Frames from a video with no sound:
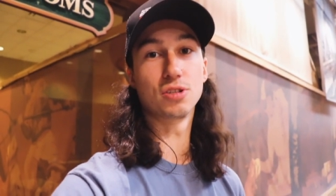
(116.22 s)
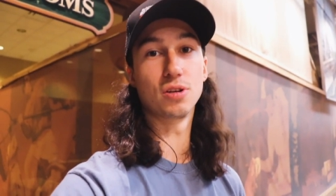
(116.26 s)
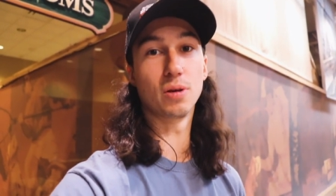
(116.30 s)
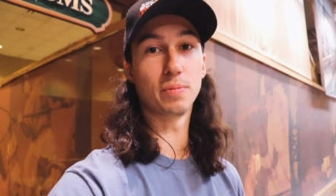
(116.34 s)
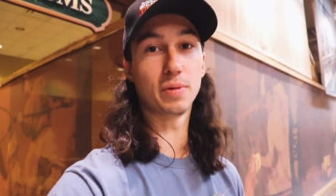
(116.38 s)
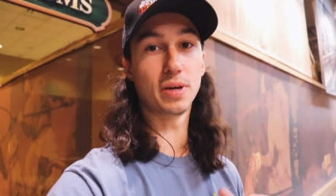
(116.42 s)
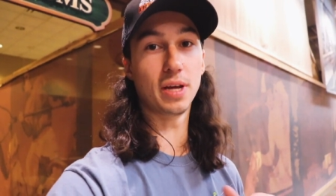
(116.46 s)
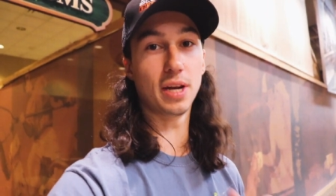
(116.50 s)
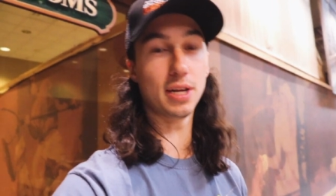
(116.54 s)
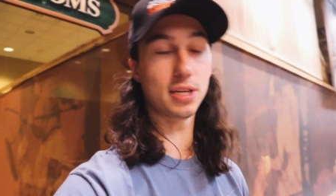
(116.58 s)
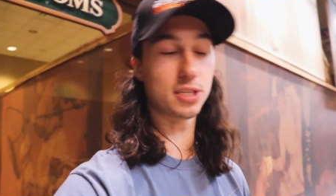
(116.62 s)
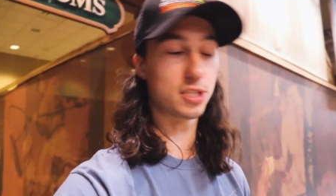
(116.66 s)
So
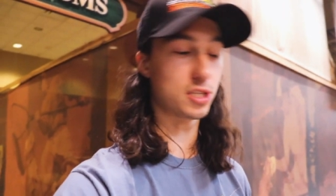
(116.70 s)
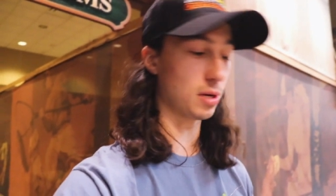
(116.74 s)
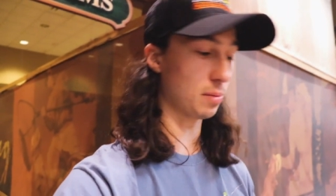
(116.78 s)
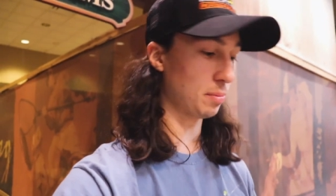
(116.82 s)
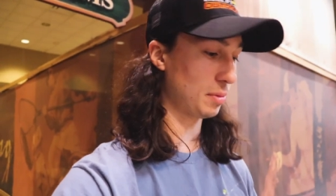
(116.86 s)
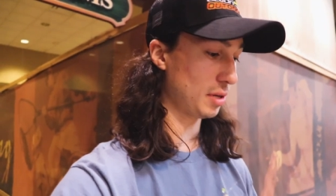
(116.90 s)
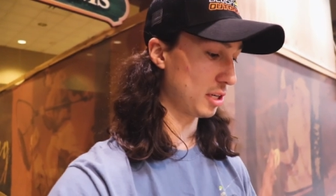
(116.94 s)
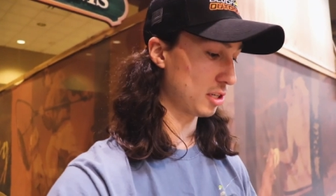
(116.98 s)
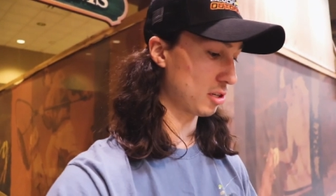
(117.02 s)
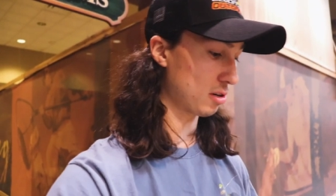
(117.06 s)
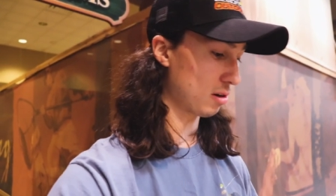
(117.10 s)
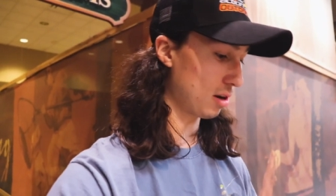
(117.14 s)
I'm getting
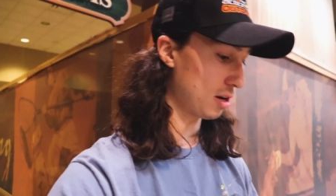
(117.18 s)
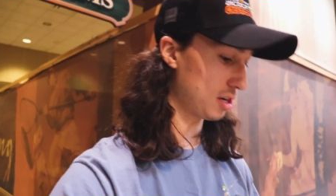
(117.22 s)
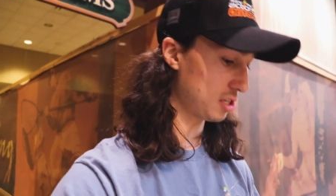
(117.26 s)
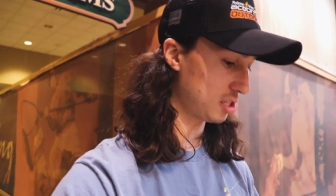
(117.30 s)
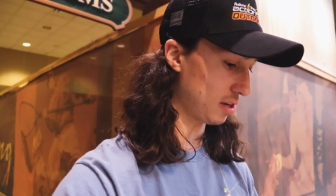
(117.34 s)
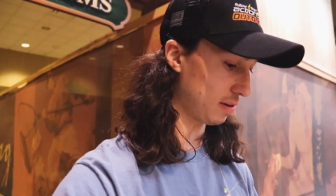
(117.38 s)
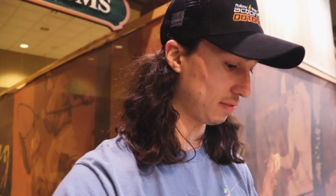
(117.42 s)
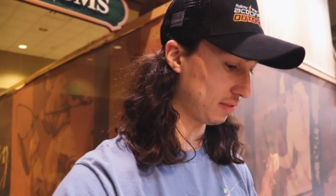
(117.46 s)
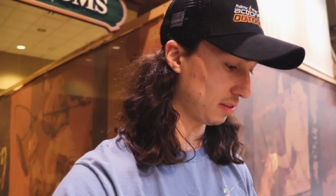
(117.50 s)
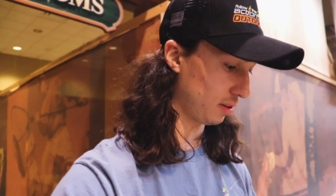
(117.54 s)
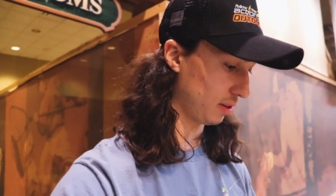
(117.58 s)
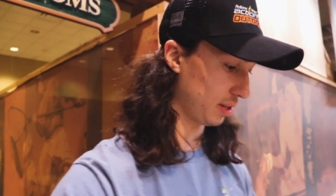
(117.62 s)
some things
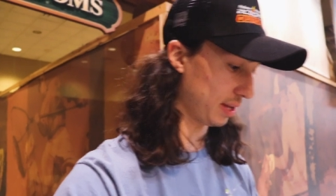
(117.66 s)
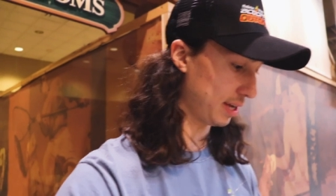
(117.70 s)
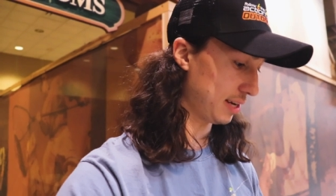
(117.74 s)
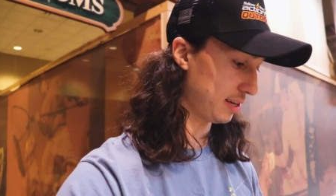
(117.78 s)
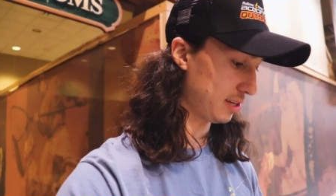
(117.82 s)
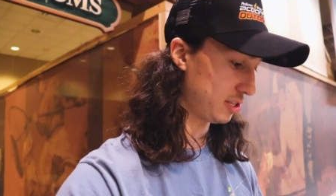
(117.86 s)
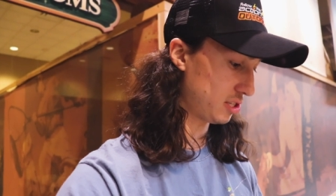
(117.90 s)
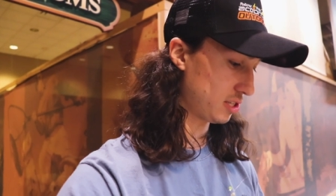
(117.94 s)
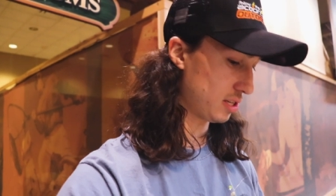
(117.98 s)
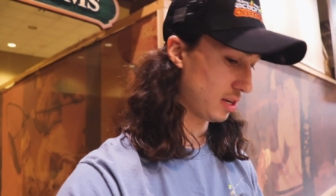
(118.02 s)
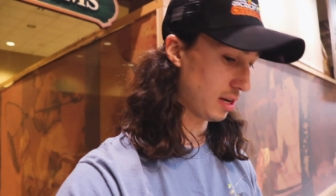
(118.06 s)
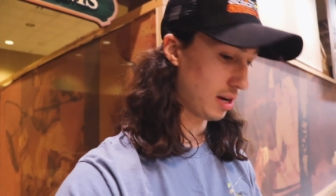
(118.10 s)
crossed off the
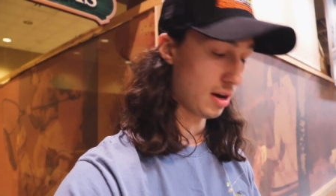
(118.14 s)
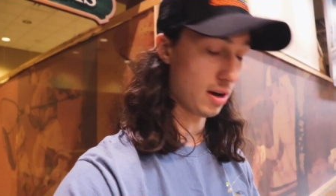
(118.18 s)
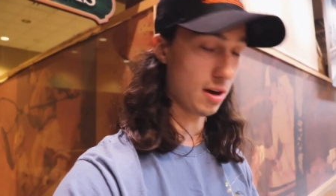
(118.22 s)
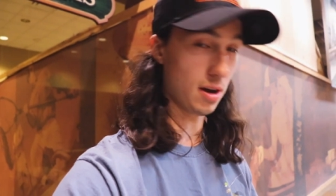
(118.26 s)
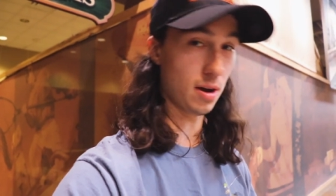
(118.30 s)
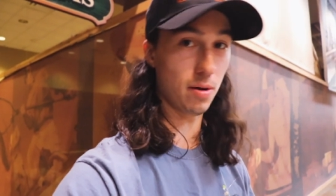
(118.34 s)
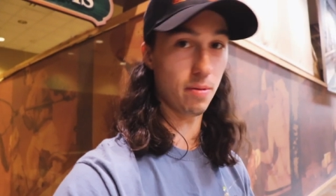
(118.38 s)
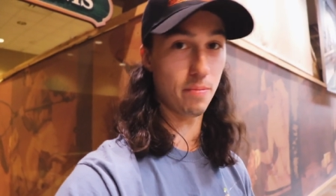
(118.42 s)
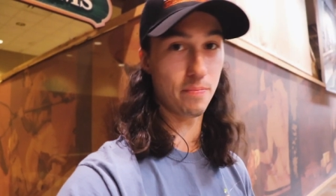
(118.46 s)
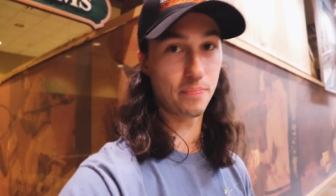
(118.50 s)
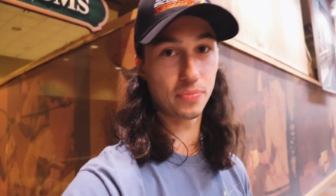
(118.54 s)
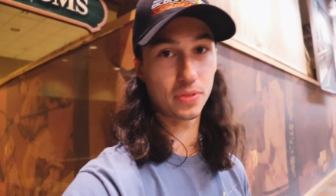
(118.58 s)
list.
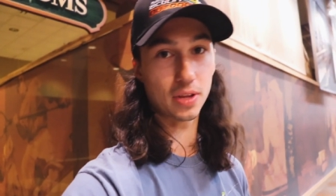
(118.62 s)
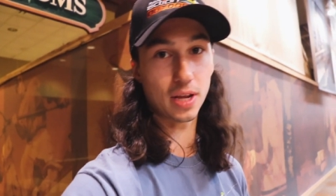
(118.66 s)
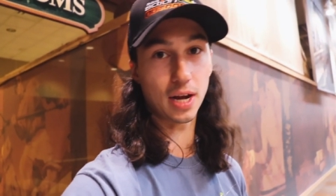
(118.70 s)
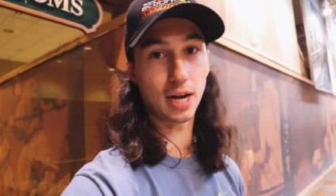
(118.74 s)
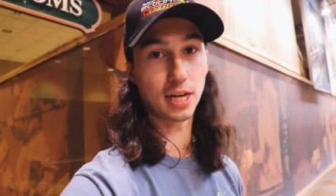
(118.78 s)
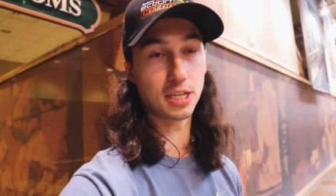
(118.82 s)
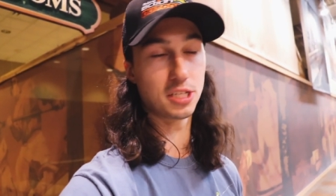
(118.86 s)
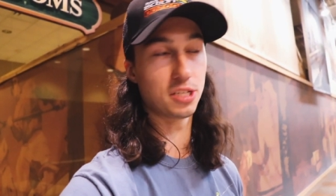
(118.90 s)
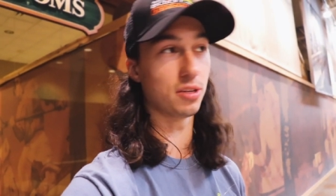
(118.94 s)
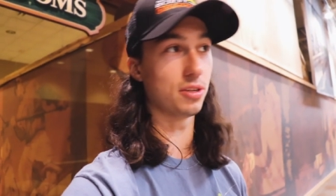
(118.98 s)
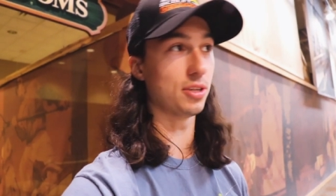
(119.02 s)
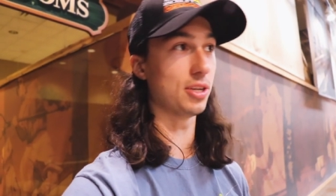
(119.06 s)
Um,
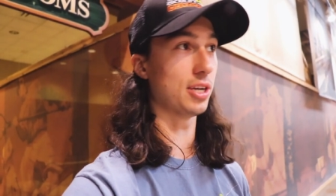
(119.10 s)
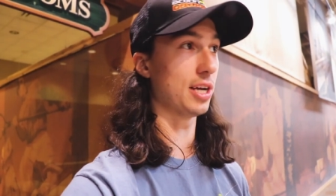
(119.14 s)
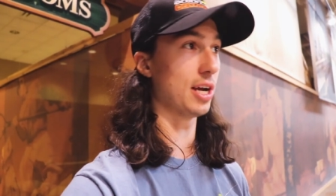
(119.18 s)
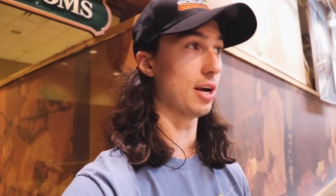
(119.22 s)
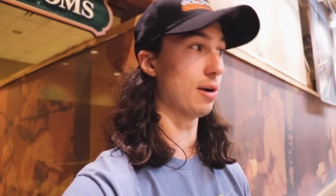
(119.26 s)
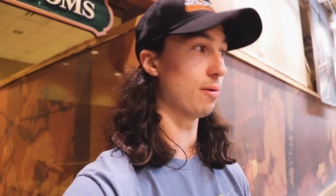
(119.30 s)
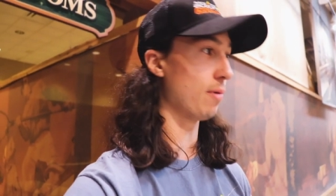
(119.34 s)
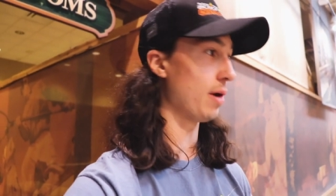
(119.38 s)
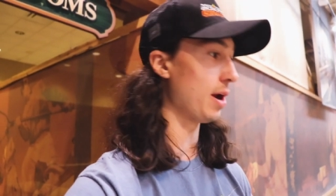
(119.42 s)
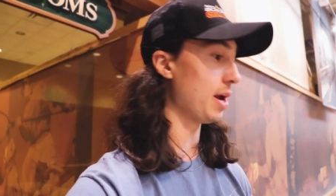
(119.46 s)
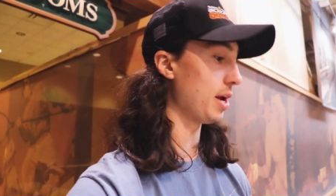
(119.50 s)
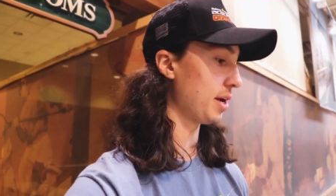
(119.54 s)
I still need to
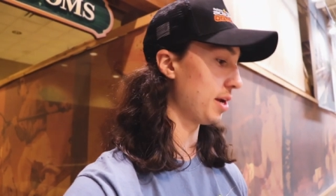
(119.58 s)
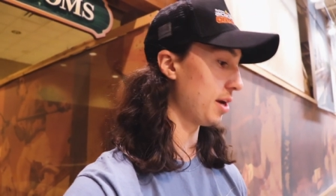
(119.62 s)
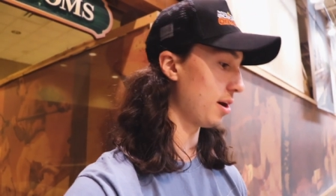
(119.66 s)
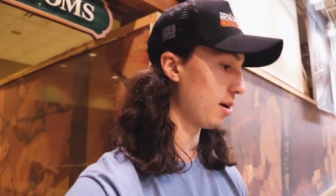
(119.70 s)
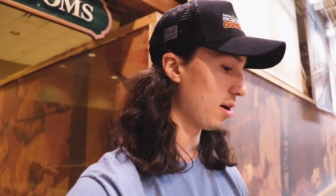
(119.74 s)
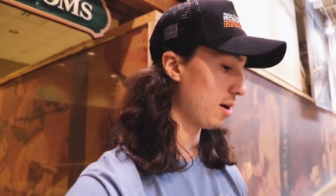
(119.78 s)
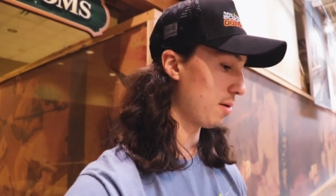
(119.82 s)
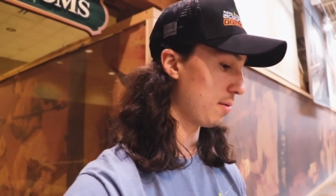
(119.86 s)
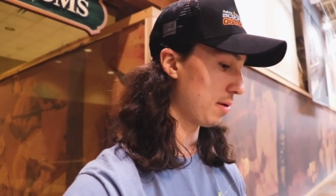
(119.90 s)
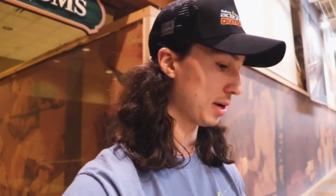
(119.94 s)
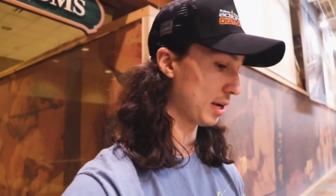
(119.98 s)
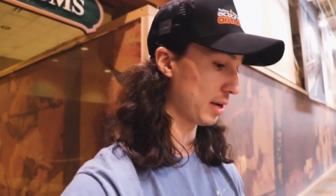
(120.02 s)
get rain
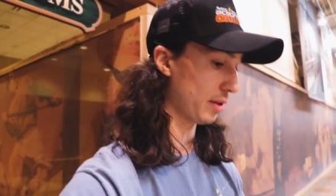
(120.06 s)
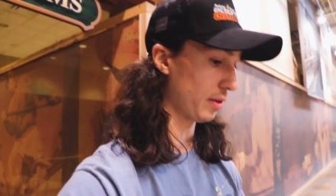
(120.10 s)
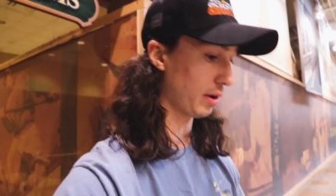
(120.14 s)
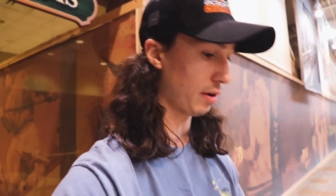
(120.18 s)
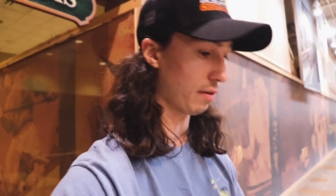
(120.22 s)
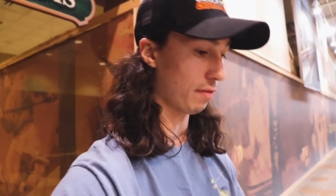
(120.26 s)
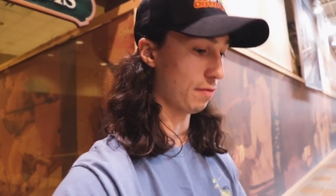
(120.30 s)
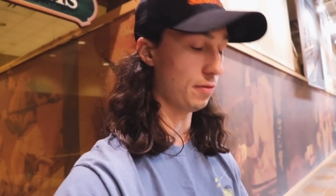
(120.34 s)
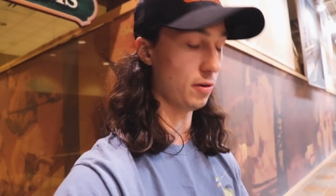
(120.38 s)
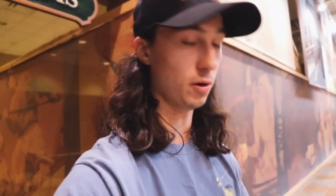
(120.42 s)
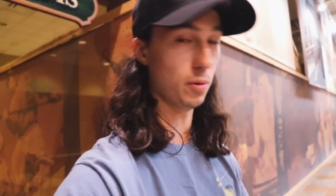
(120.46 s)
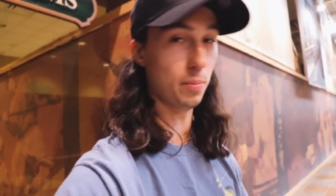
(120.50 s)
gear. I want to get
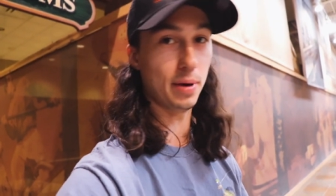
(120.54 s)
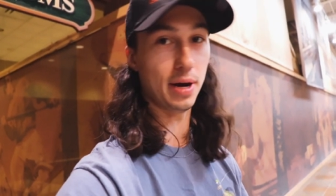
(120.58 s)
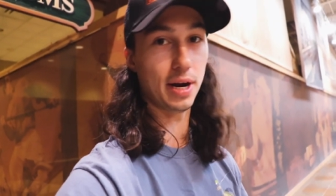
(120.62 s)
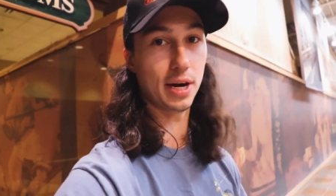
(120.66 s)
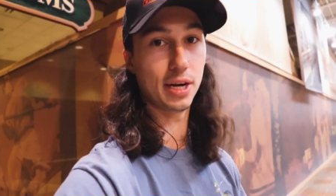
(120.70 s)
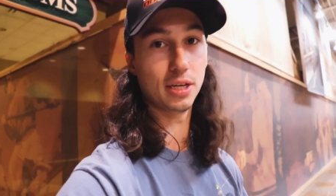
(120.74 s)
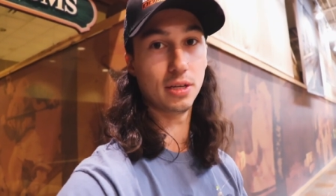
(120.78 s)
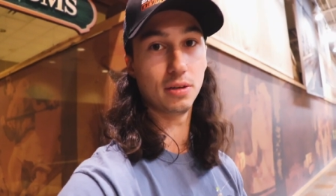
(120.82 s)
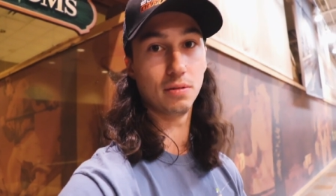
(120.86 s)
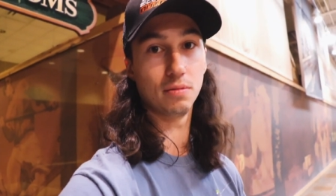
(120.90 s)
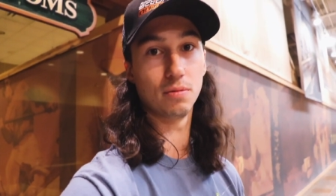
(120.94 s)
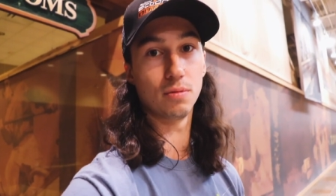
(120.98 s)
like a full
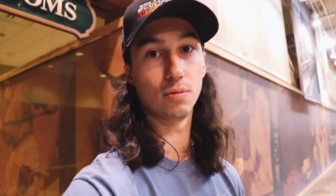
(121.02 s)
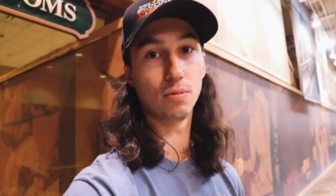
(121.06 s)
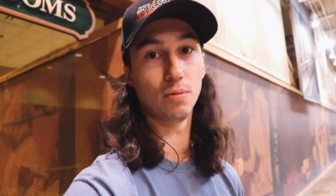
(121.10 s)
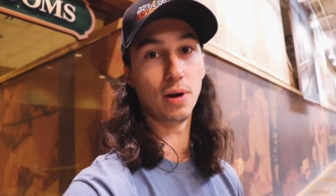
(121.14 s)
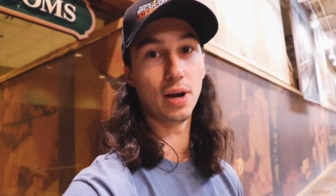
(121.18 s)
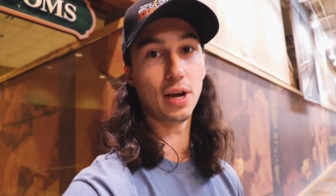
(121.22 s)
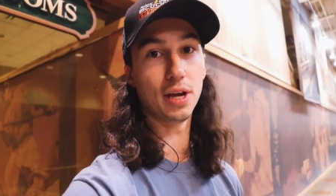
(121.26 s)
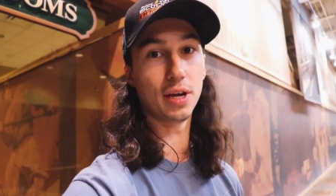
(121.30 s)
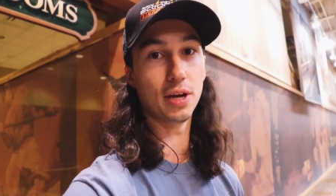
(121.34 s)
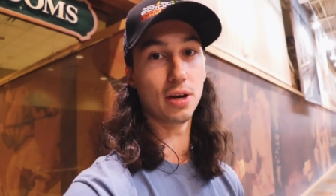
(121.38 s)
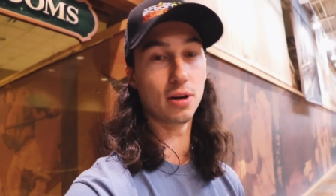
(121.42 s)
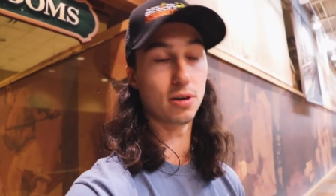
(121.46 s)
body
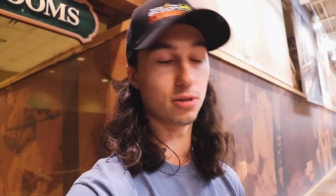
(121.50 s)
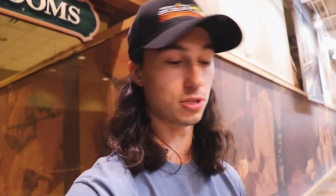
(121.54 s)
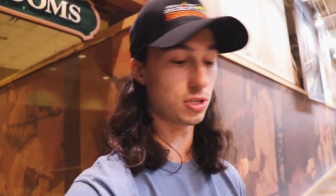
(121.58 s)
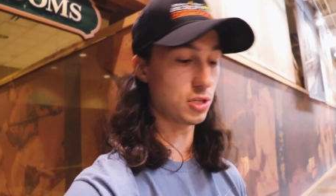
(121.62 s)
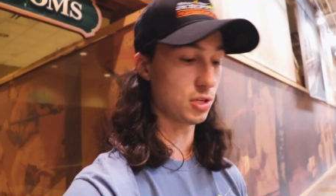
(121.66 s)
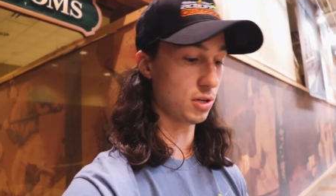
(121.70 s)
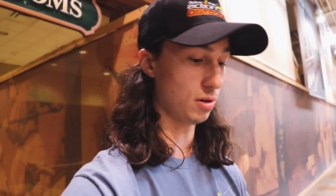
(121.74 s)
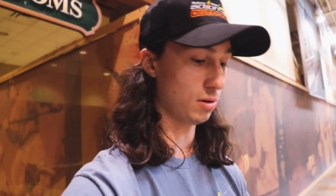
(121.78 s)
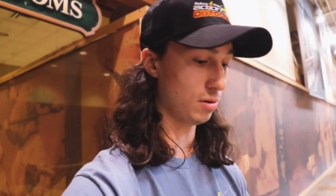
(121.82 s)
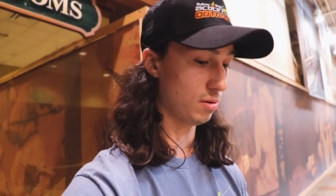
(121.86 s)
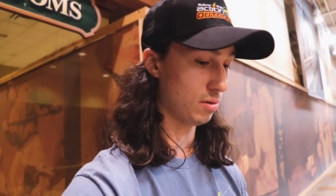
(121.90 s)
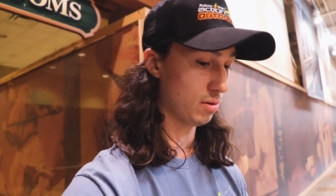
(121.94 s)
rain gear
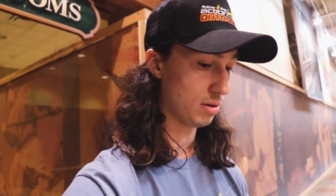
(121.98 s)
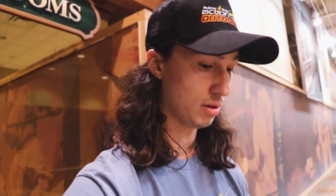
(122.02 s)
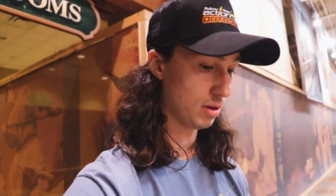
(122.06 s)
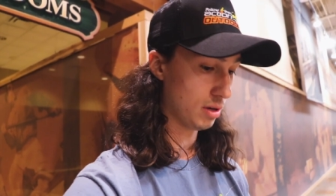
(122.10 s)
suit.